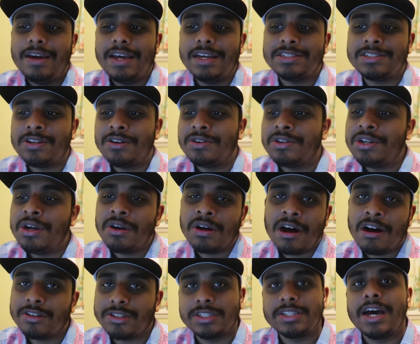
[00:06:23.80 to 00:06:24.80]
it showed no
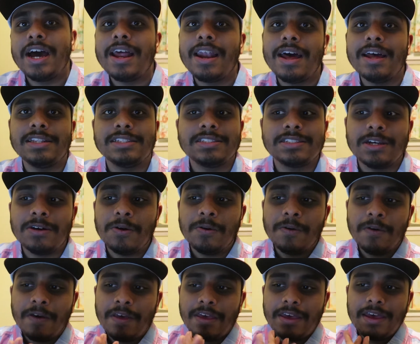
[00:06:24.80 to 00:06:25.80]
Carlton highlights. So
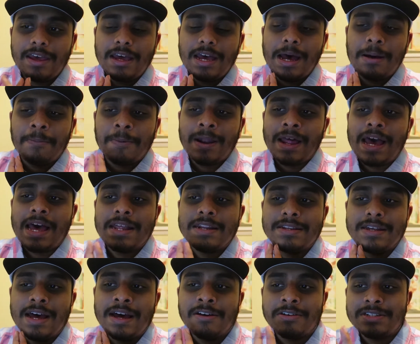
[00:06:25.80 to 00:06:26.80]
I'm
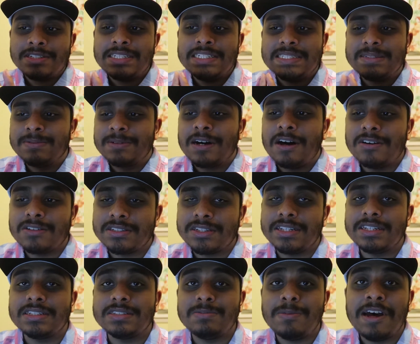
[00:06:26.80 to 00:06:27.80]
glad I got to see some Carlton
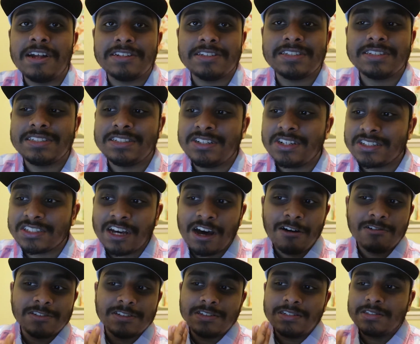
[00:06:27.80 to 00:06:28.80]
in this match, just
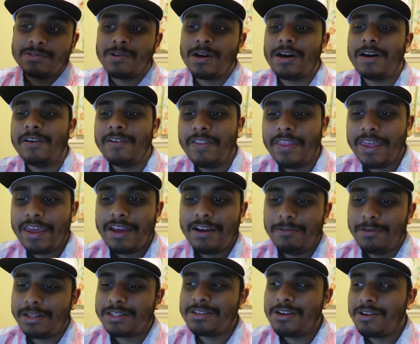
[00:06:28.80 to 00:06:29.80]
Carlton as well,
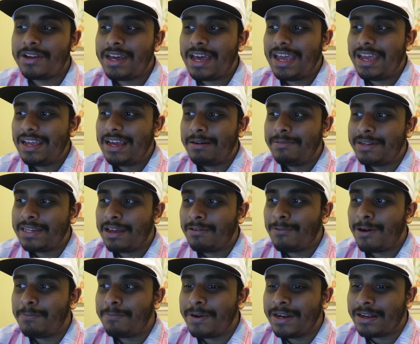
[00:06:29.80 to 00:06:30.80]
which is okay. I mean, they
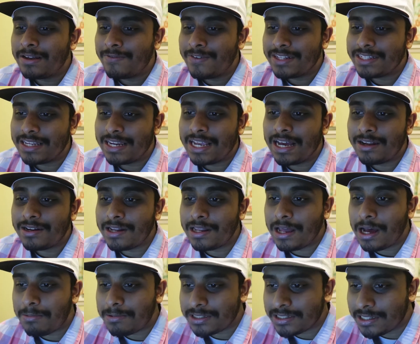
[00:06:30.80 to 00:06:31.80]
won pretty convincingly.
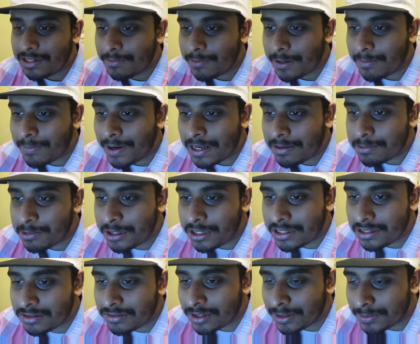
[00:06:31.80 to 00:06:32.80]
How much did they win by? Put
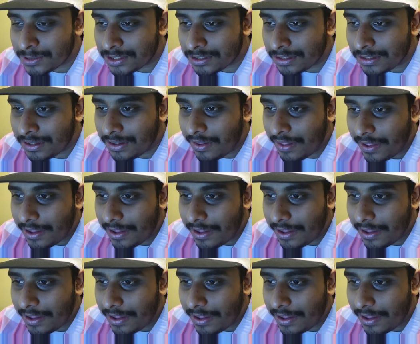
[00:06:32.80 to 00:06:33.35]
in the description.